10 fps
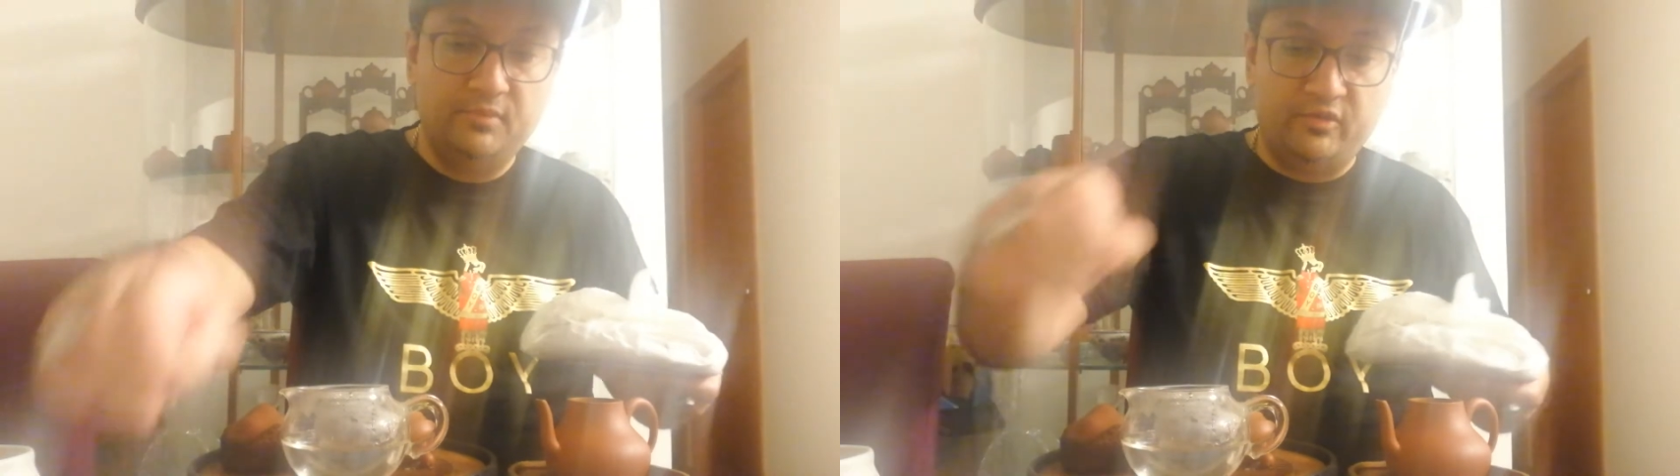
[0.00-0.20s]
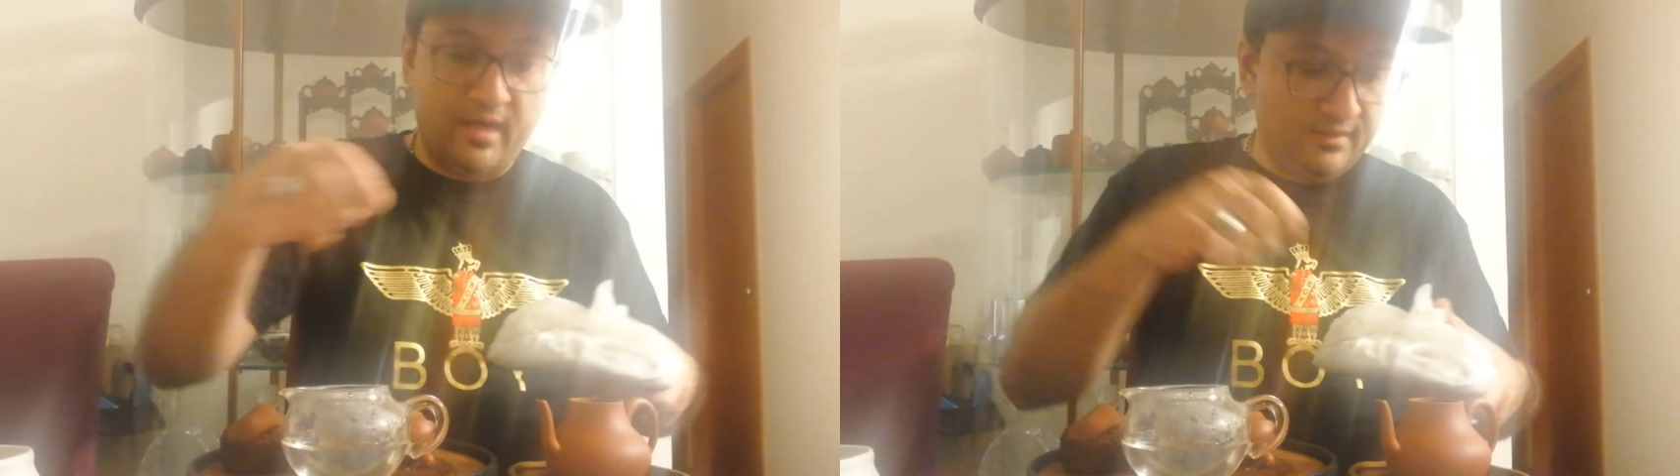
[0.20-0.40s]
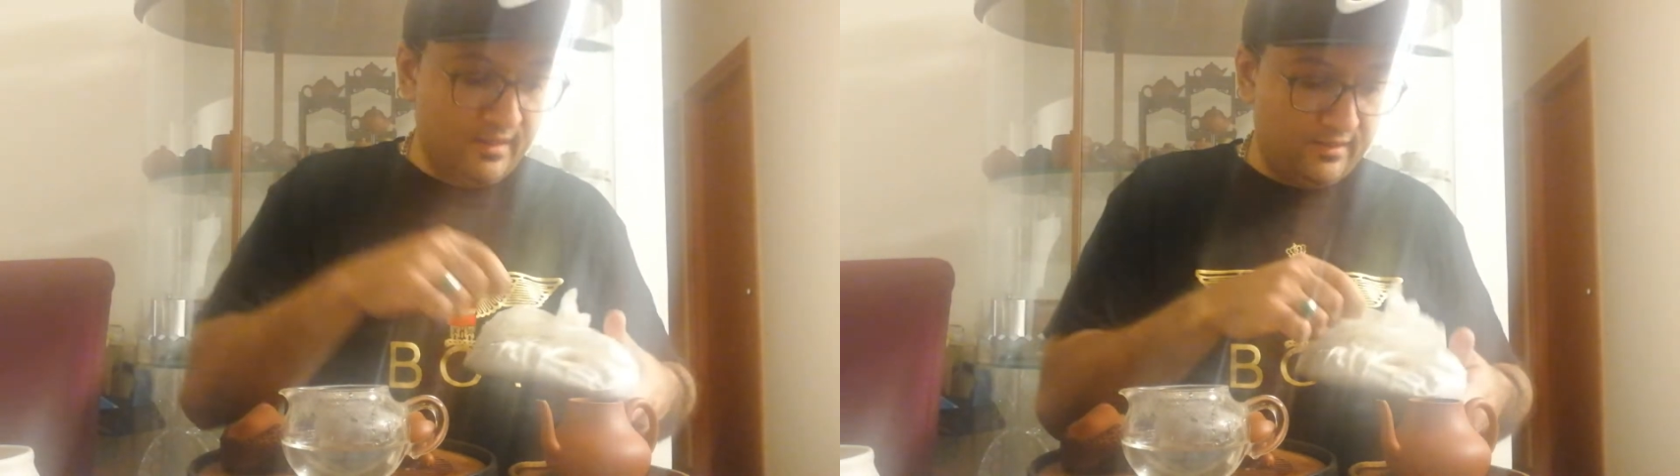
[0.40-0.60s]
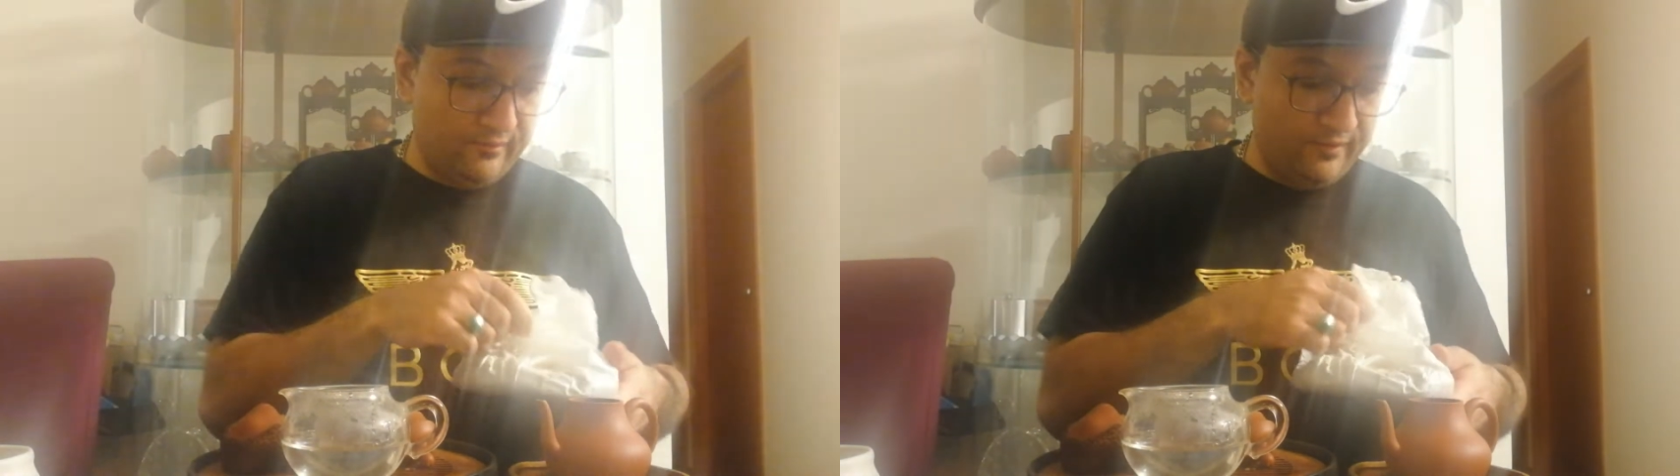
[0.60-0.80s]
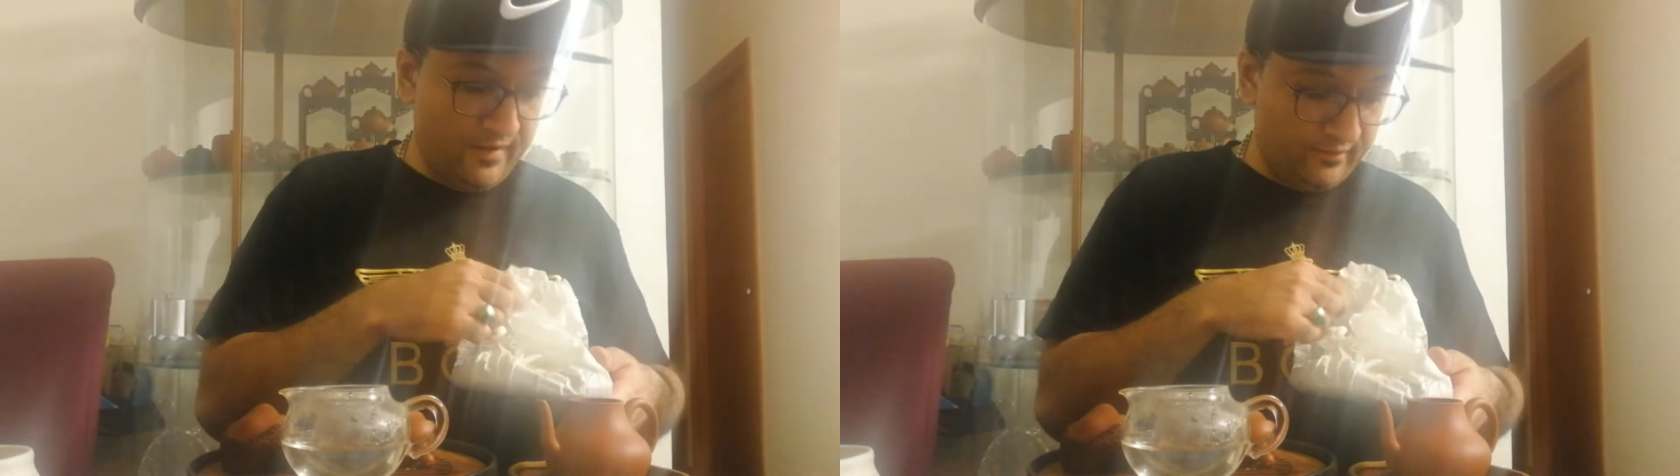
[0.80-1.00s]
translates to
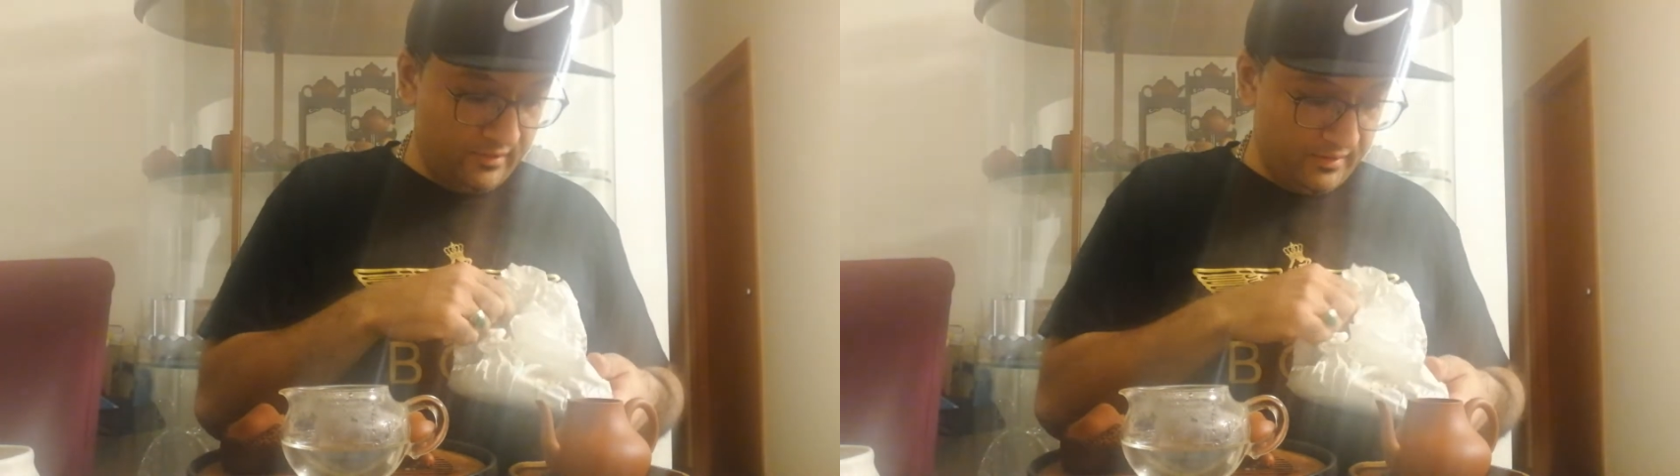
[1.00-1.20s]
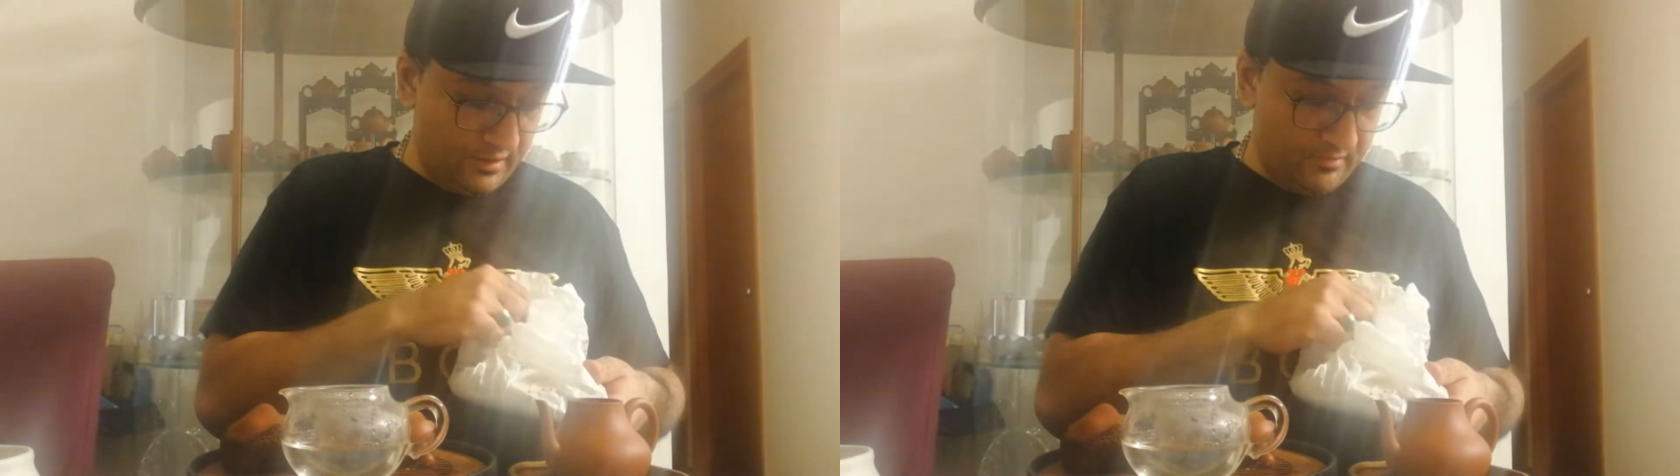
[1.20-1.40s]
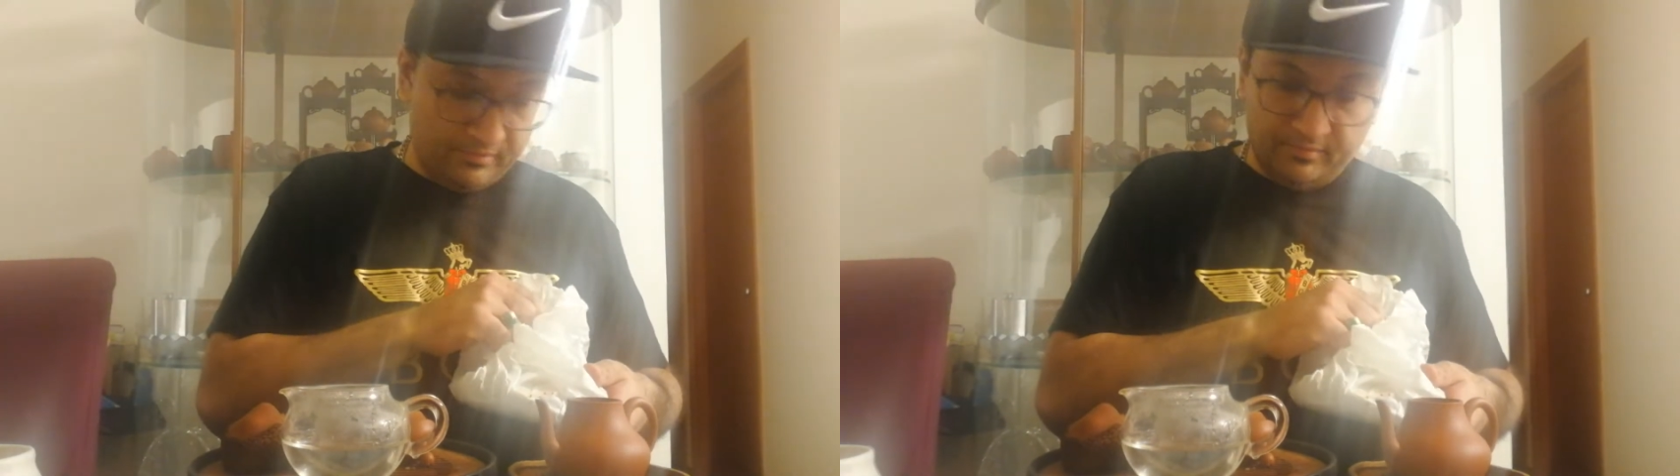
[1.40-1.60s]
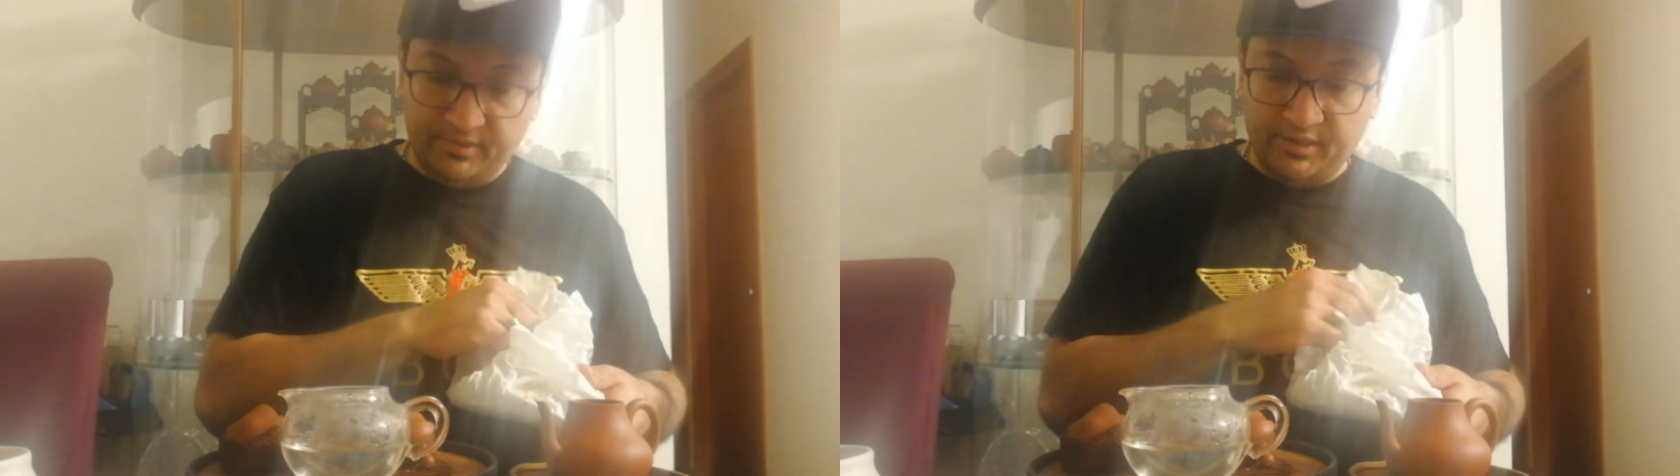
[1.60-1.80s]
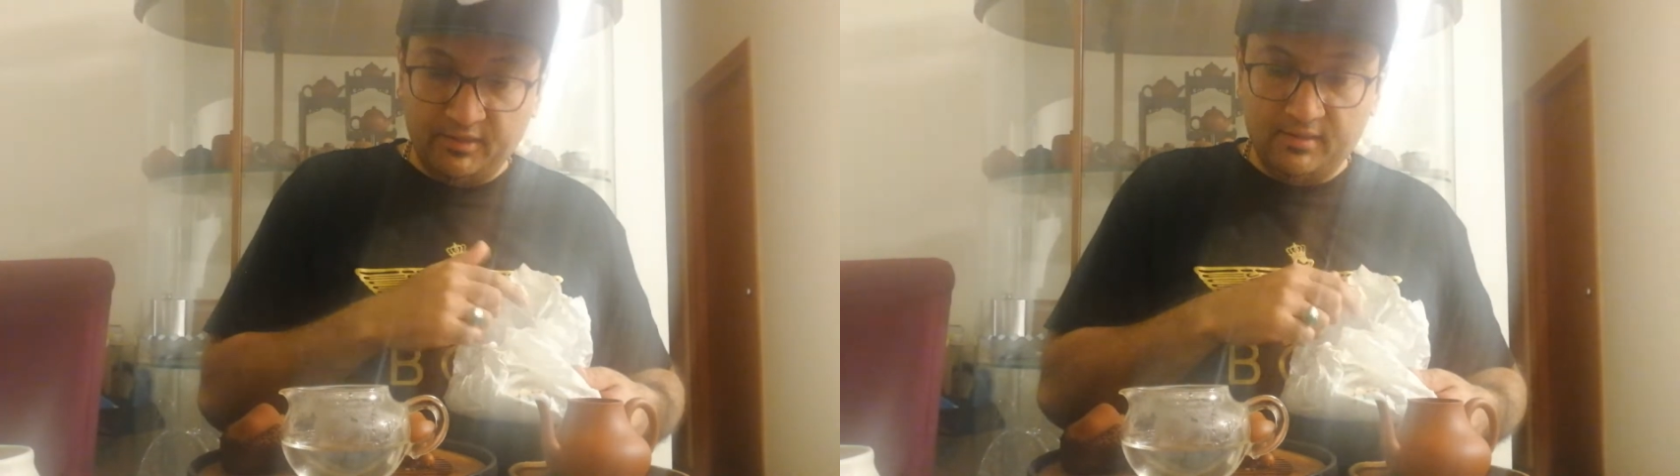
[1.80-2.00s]
flavor in the cup,
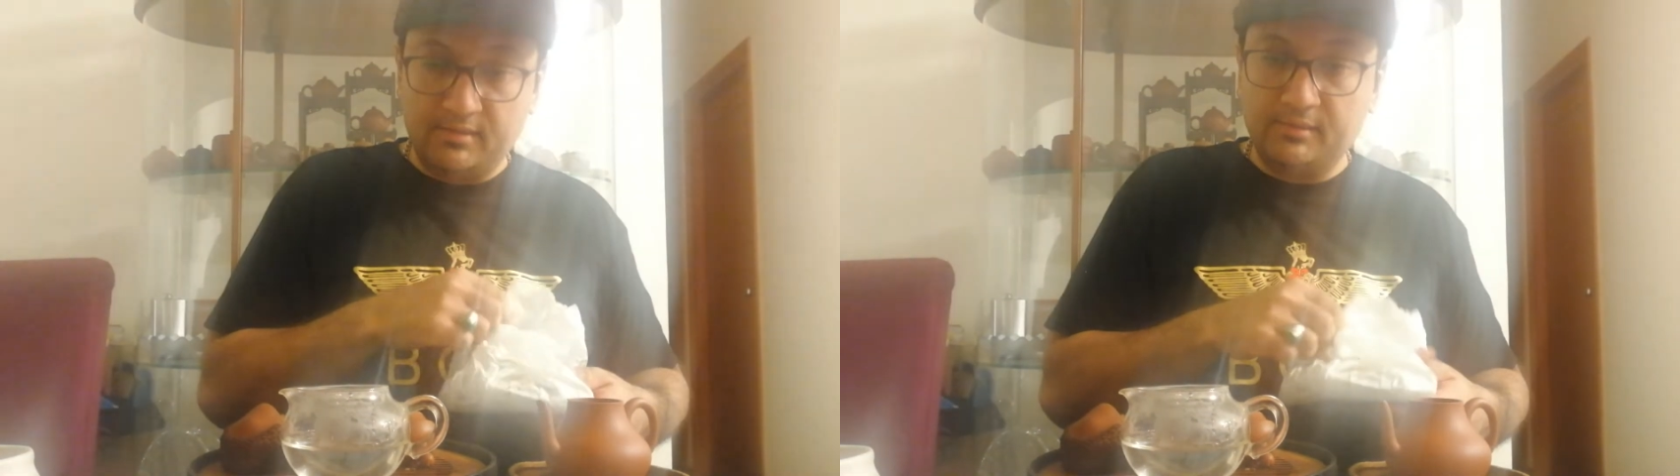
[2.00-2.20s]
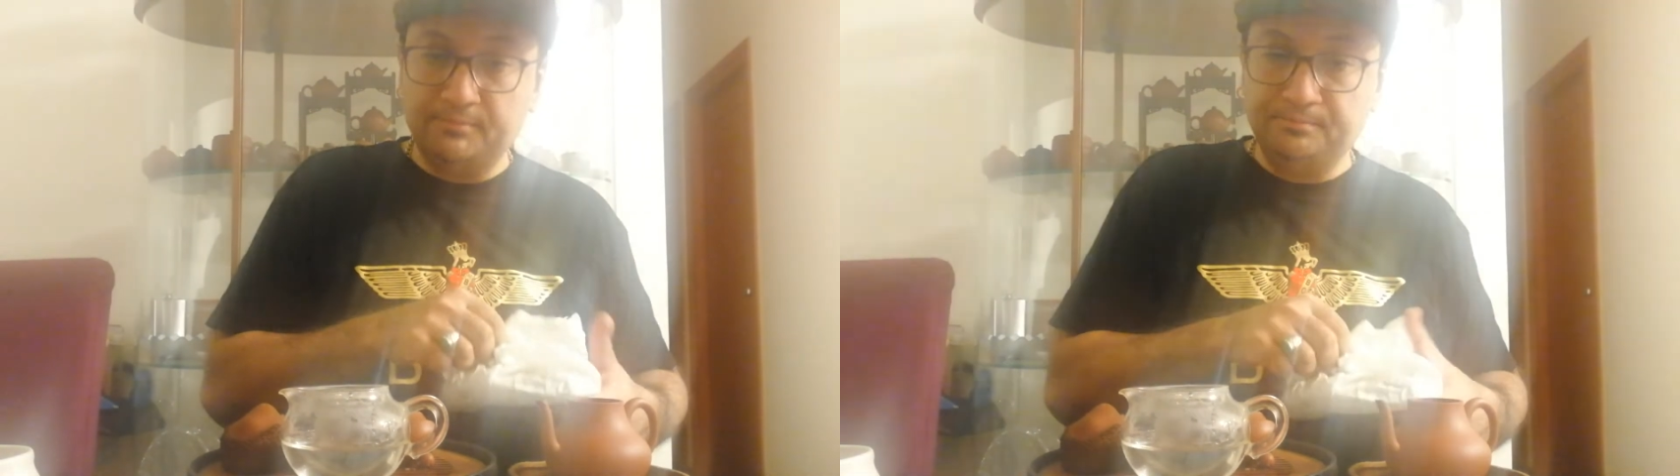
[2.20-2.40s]
because